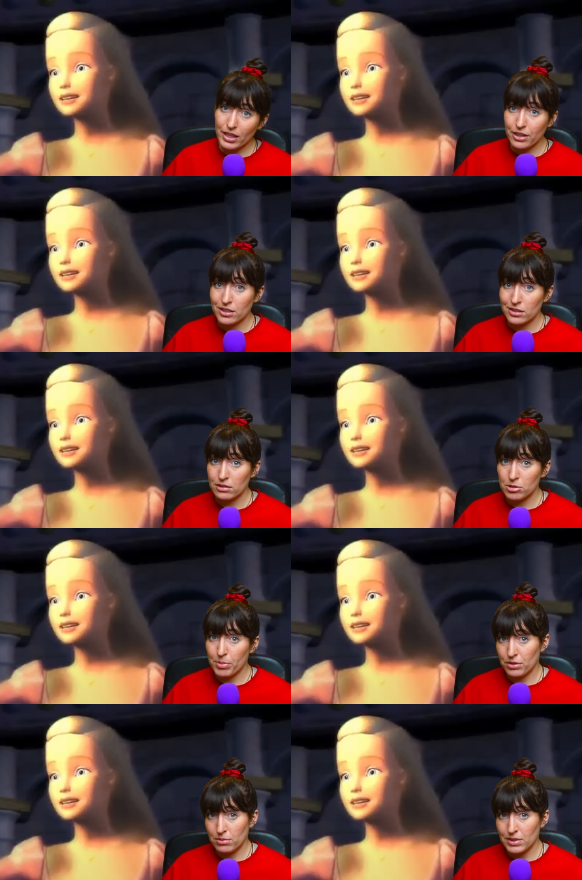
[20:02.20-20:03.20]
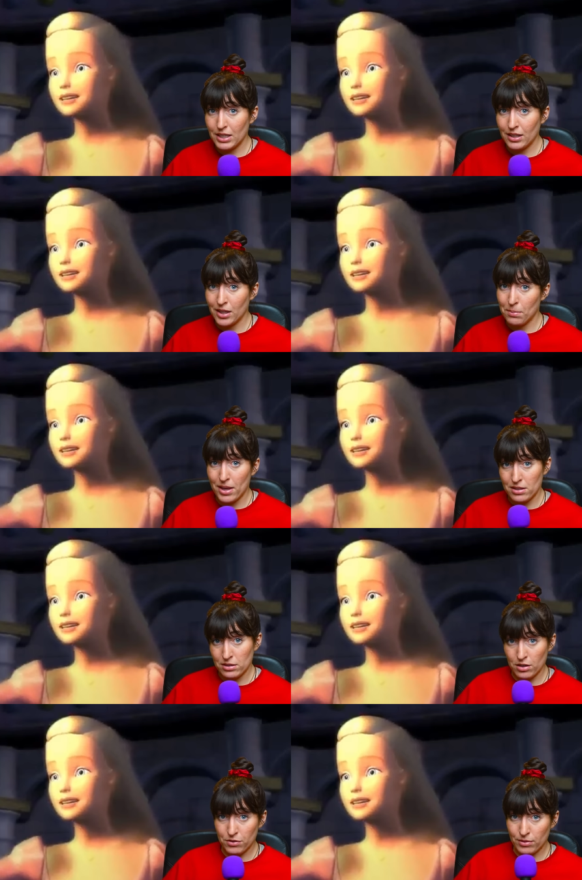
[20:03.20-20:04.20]
Speaker 1: Clara spills some tea and
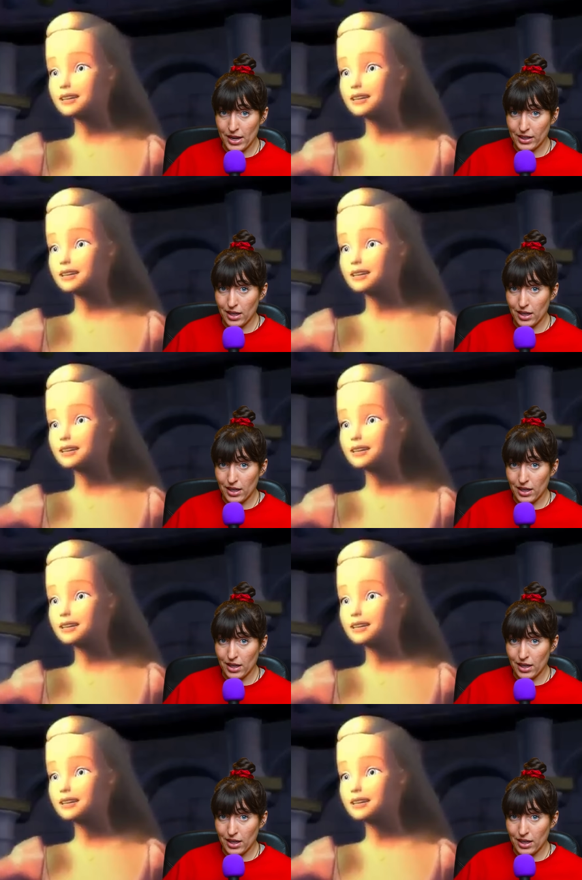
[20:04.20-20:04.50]
pisses off the Rat